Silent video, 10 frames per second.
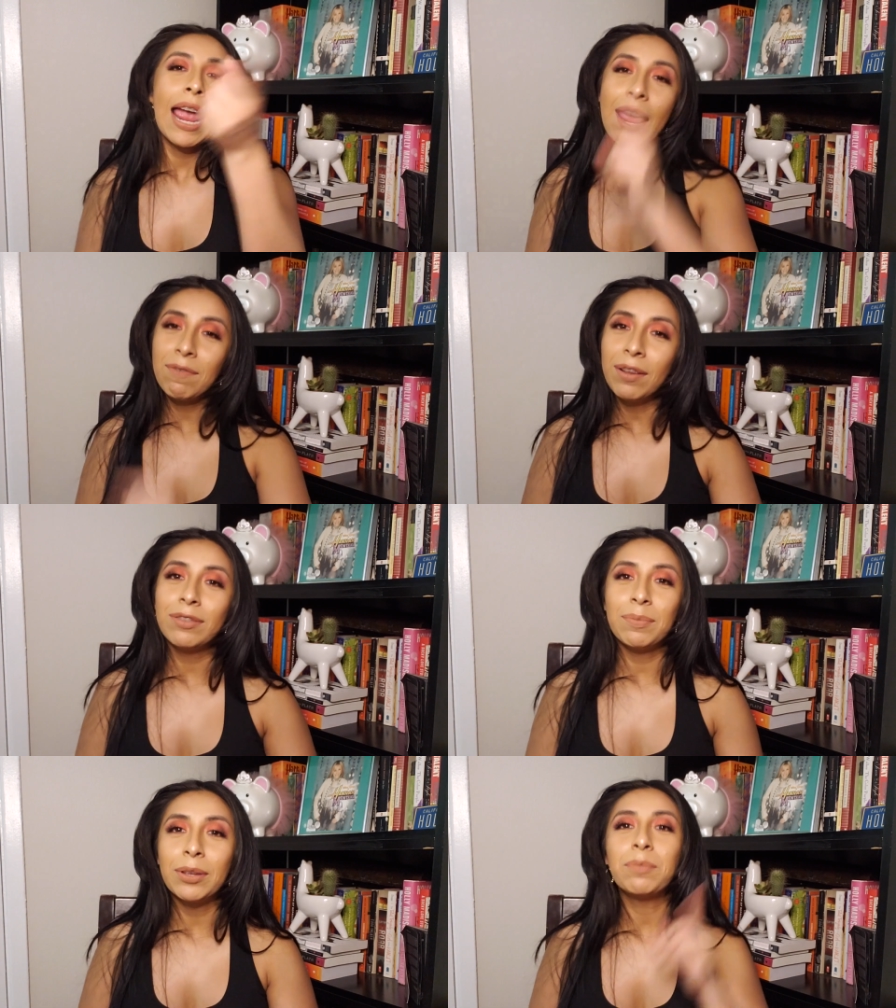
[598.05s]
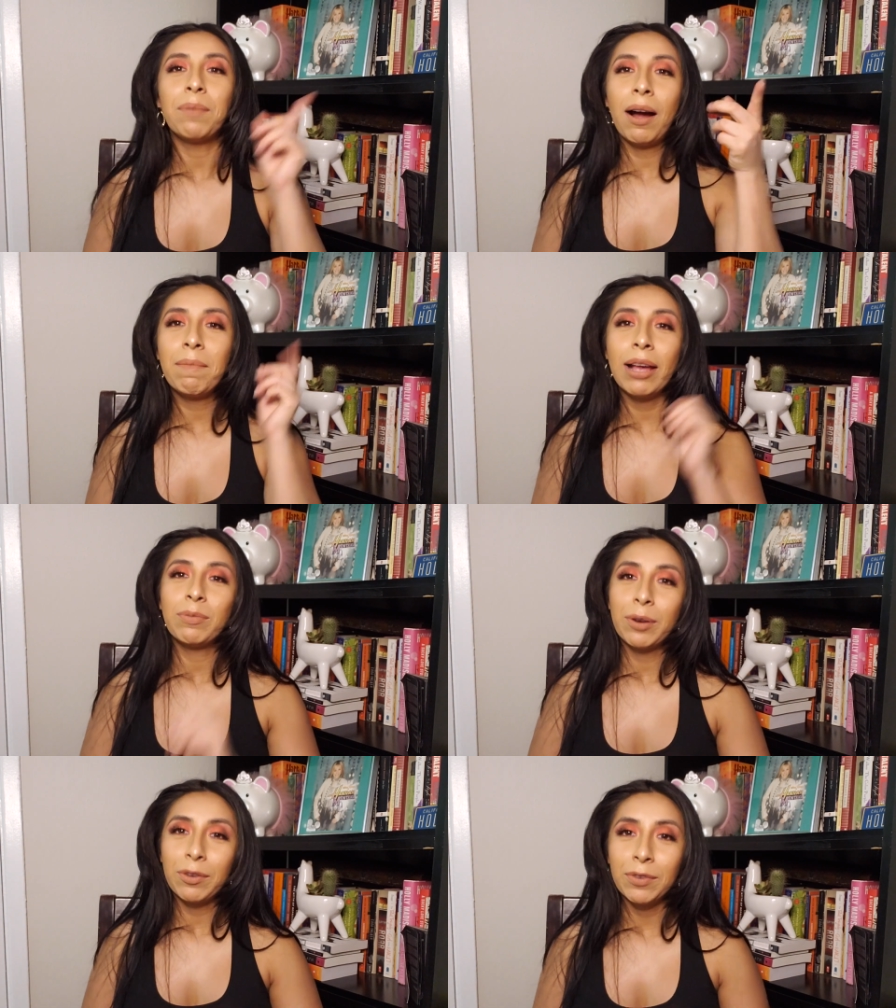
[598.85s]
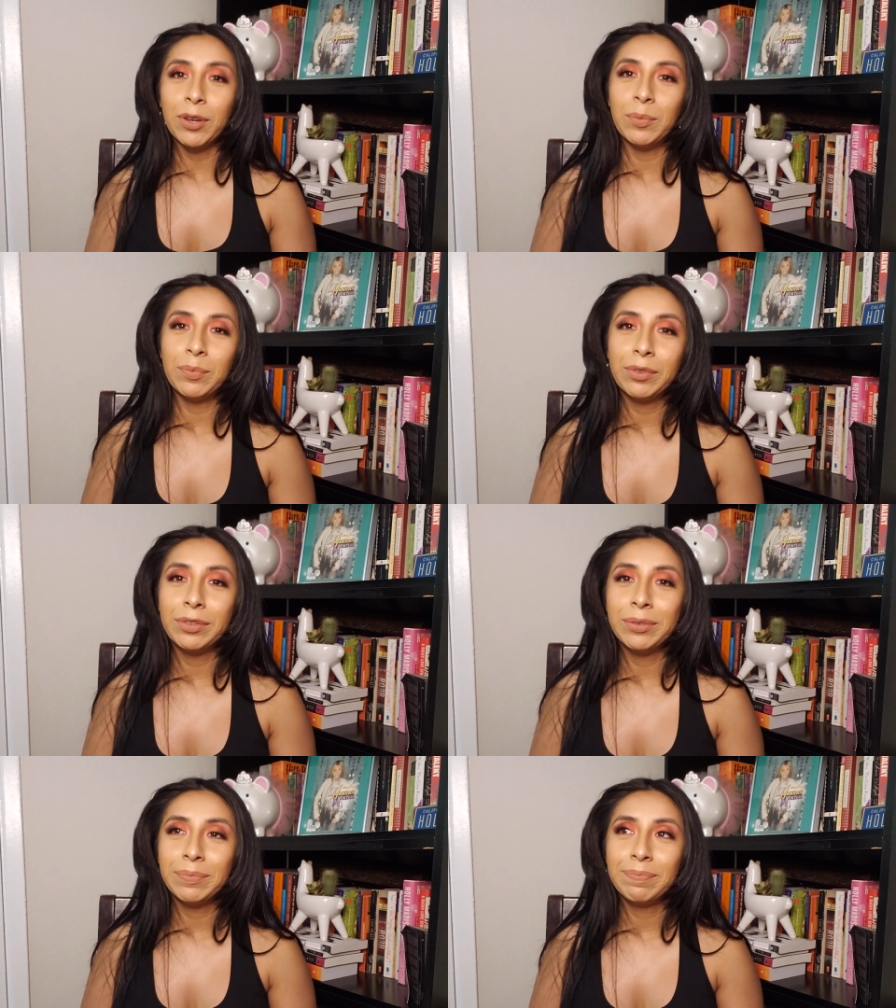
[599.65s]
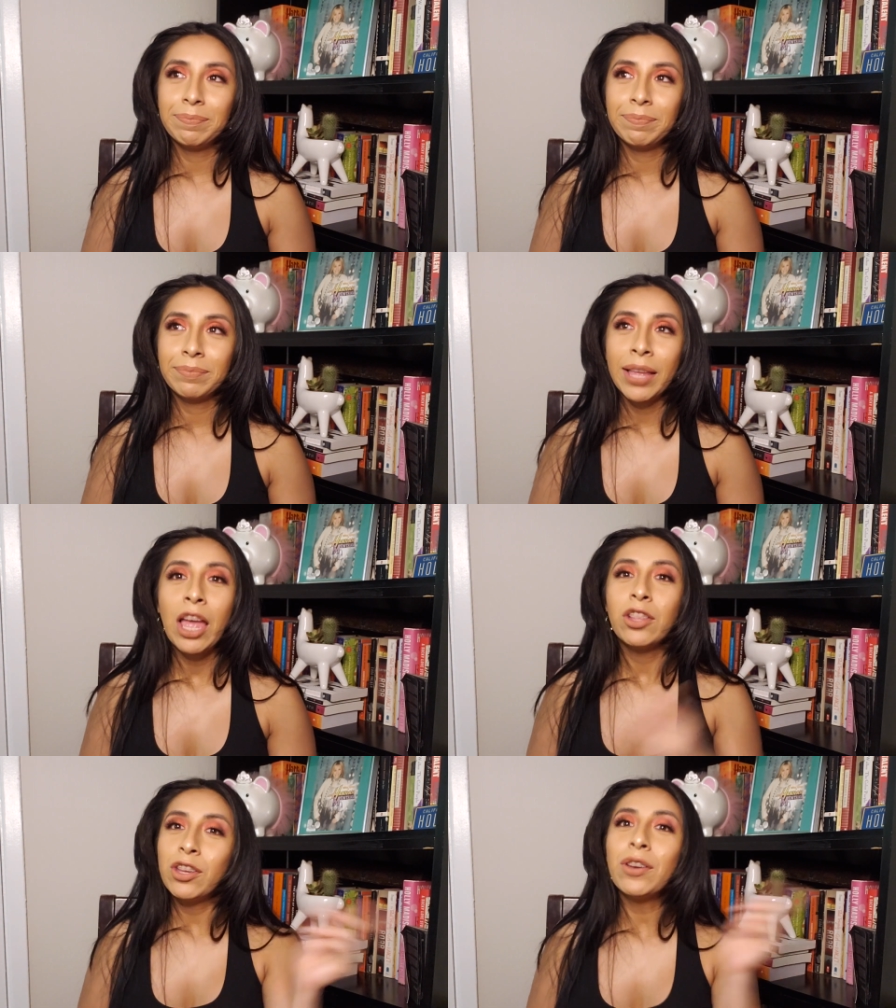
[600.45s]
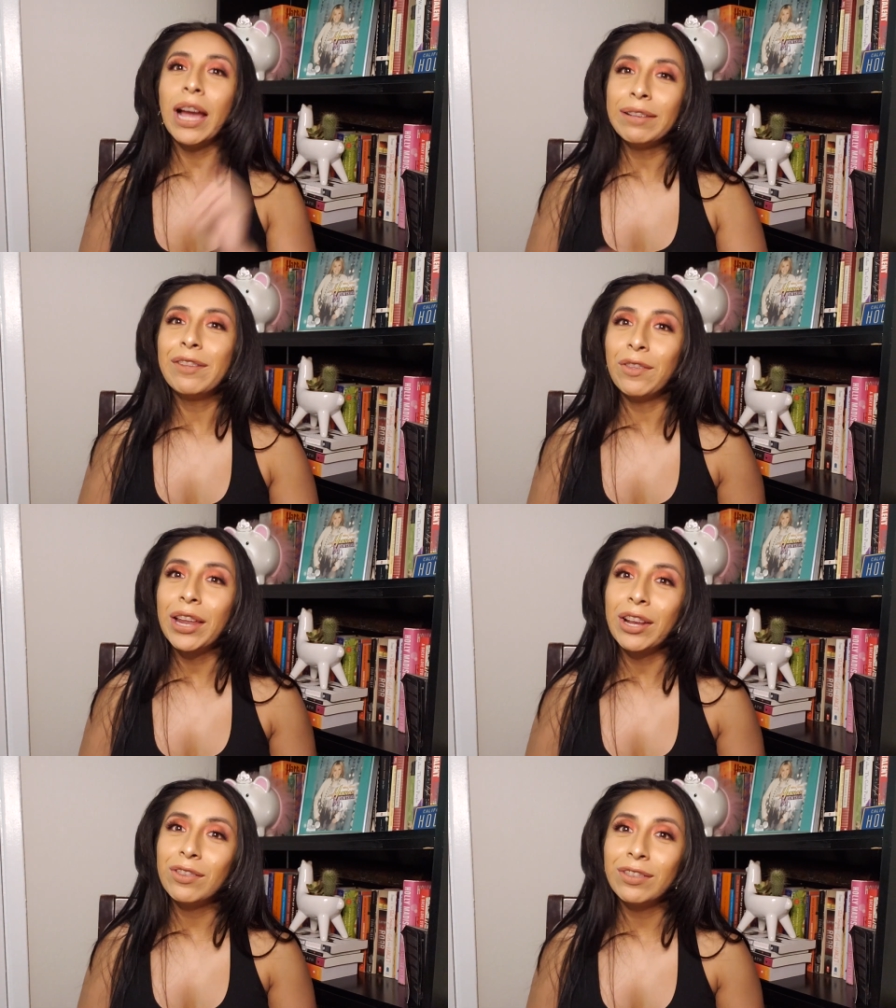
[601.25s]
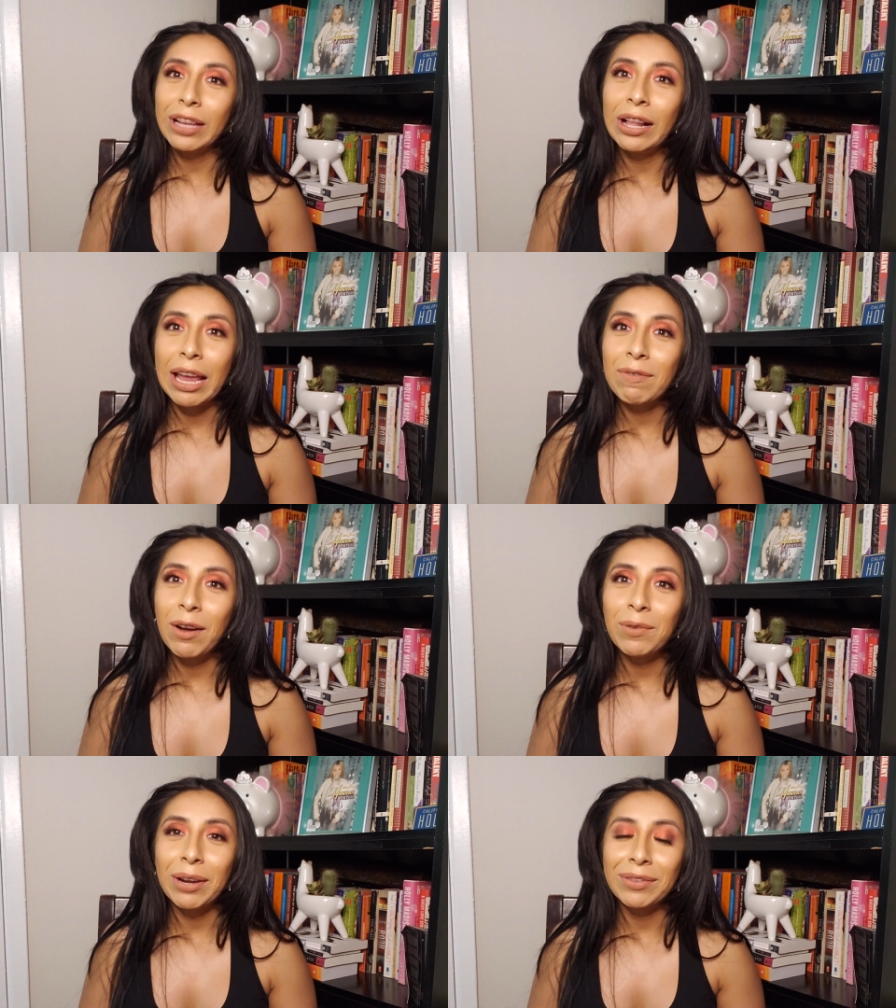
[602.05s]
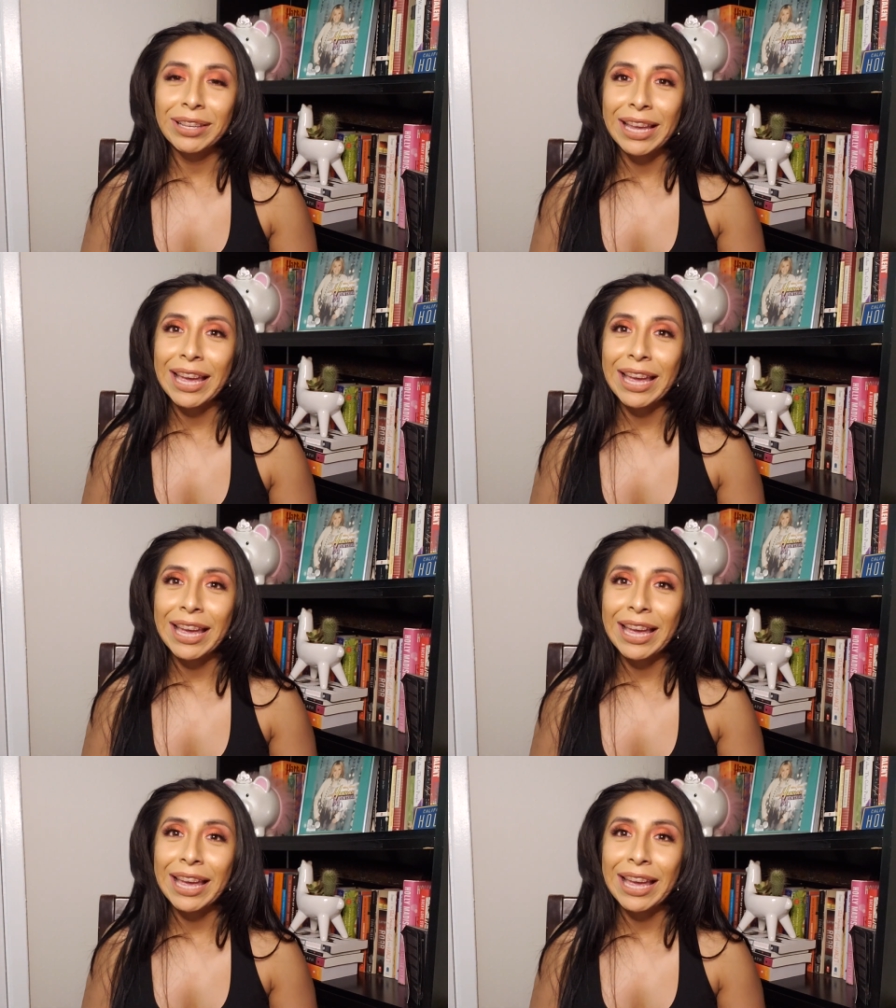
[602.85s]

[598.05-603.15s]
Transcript: Avon smells bomb-ass perfumes. Do you guys know that I used to sell Avon when I was a